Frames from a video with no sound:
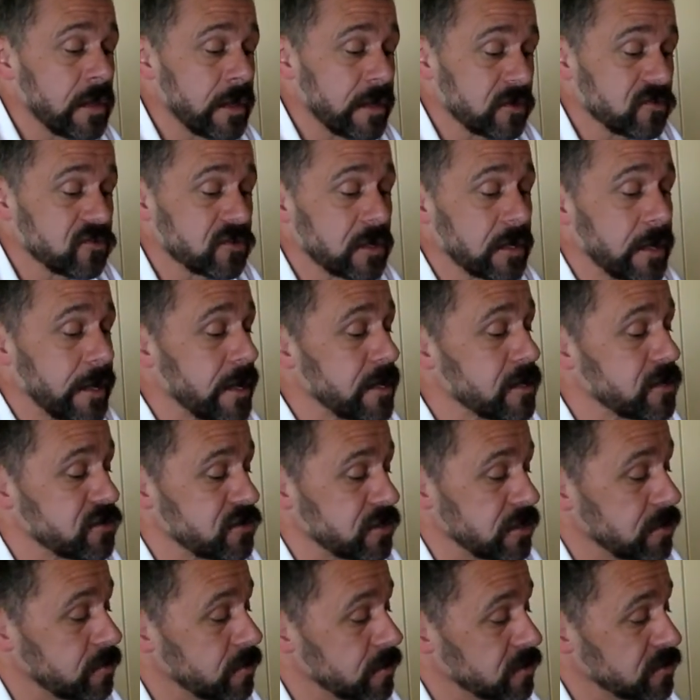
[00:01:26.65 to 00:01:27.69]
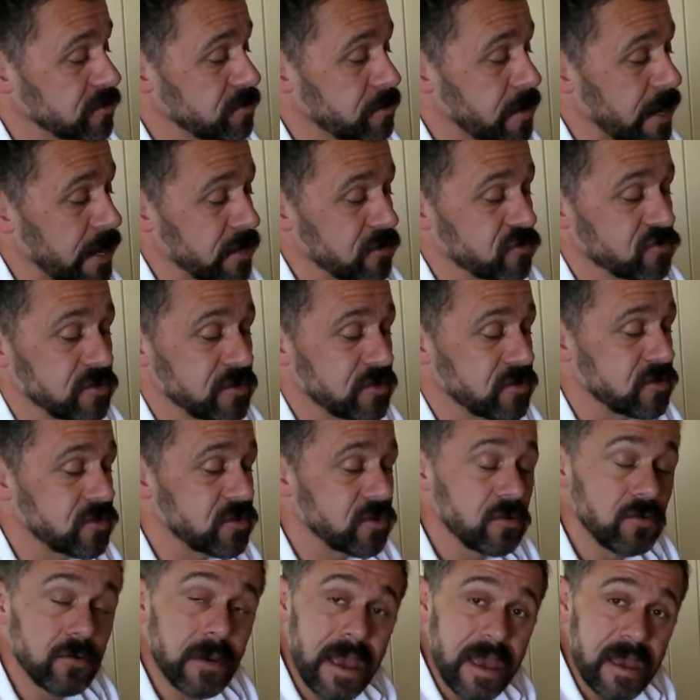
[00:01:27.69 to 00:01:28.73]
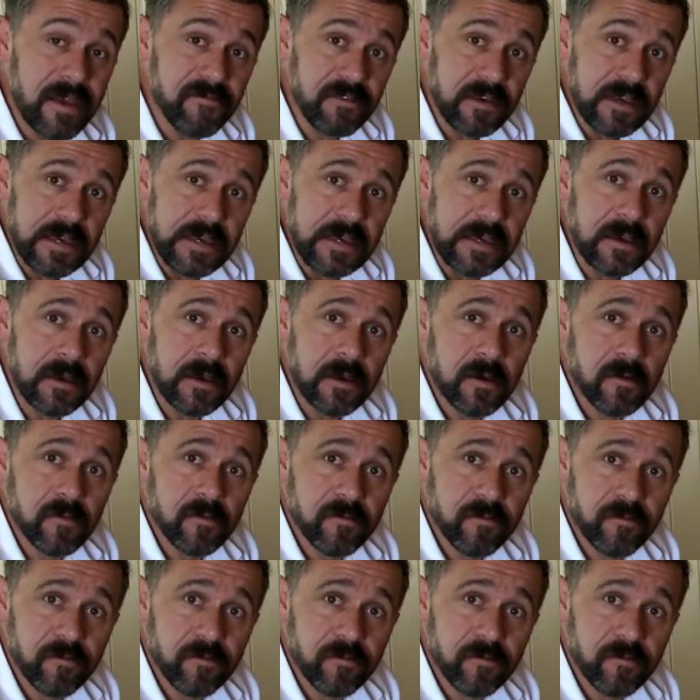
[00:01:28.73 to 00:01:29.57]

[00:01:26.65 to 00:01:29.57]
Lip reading: the electrical energy because batteries are too heavy